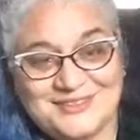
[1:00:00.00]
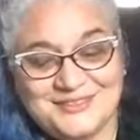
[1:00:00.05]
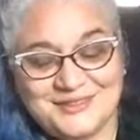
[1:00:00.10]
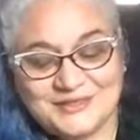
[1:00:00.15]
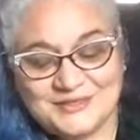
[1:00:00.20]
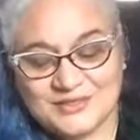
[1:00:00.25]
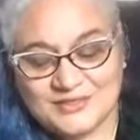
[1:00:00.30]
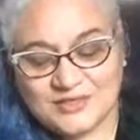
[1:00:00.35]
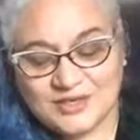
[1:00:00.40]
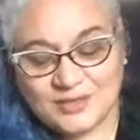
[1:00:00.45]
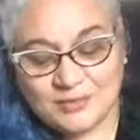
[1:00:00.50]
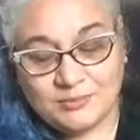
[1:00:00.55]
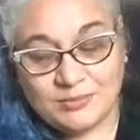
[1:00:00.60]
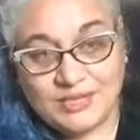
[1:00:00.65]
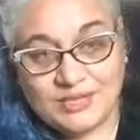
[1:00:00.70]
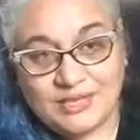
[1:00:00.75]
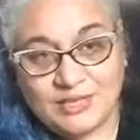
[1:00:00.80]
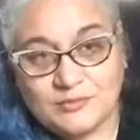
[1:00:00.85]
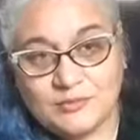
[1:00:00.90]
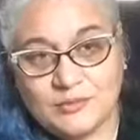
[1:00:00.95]
Start
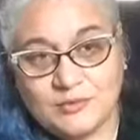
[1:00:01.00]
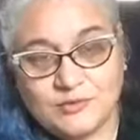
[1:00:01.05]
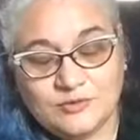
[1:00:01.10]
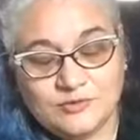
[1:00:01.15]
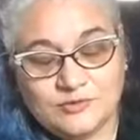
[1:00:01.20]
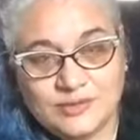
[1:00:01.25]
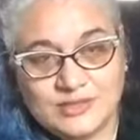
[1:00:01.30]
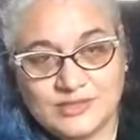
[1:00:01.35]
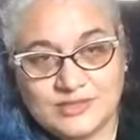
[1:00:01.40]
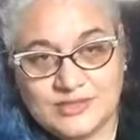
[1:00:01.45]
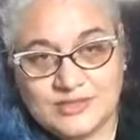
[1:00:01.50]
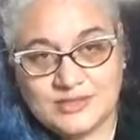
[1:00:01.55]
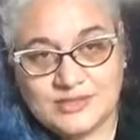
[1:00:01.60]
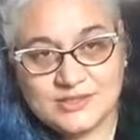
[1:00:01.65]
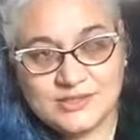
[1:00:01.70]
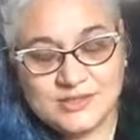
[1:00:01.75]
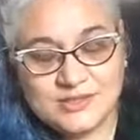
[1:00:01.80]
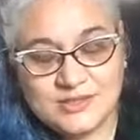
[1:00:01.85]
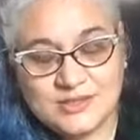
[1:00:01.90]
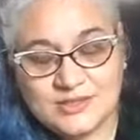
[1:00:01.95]
making movement.
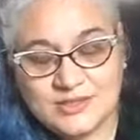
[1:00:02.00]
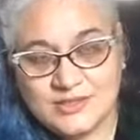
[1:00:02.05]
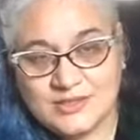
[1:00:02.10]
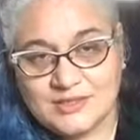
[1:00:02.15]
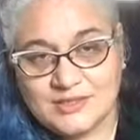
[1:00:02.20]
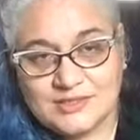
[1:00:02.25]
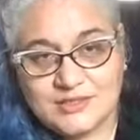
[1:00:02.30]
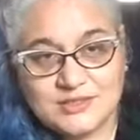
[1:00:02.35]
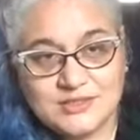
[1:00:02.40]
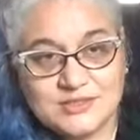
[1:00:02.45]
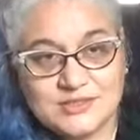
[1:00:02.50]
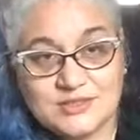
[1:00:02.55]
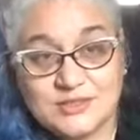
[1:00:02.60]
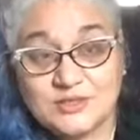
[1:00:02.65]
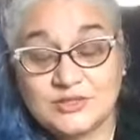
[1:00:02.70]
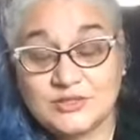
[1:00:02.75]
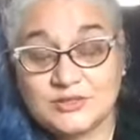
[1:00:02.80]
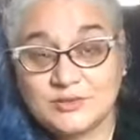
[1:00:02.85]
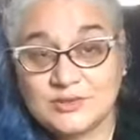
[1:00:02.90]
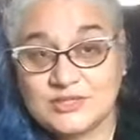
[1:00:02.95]

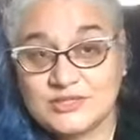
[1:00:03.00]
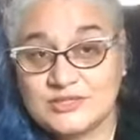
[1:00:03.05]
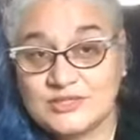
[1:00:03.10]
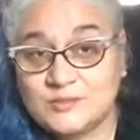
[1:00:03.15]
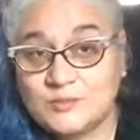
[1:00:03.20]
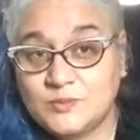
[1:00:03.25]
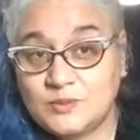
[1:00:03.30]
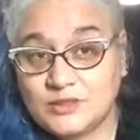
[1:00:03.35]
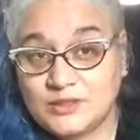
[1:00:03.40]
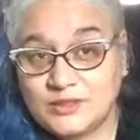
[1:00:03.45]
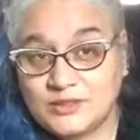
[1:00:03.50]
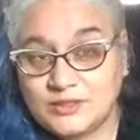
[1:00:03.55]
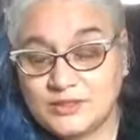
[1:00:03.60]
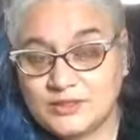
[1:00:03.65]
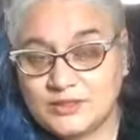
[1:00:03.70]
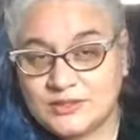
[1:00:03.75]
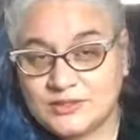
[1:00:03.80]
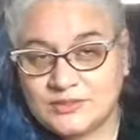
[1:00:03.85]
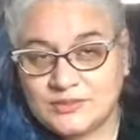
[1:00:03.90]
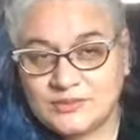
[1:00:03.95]
Start doing some work.
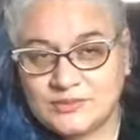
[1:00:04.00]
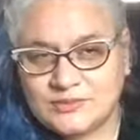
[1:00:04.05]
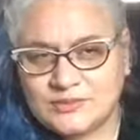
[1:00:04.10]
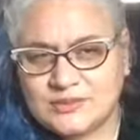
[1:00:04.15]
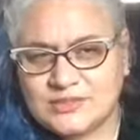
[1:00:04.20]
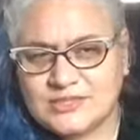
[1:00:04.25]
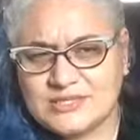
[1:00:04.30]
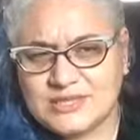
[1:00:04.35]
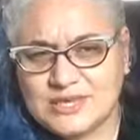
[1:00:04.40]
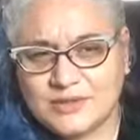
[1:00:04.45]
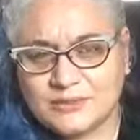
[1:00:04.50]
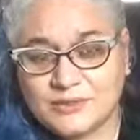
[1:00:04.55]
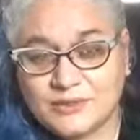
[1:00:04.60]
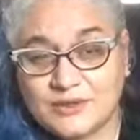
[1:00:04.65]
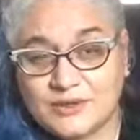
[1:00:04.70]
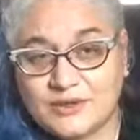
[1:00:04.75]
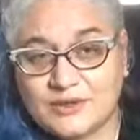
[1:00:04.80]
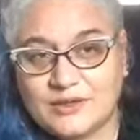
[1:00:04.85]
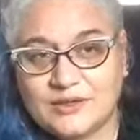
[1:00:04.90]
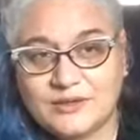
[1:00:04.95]
What is that
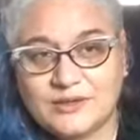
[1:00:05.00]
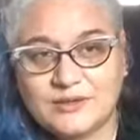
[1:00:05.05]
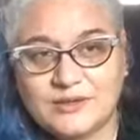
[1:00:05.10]
work?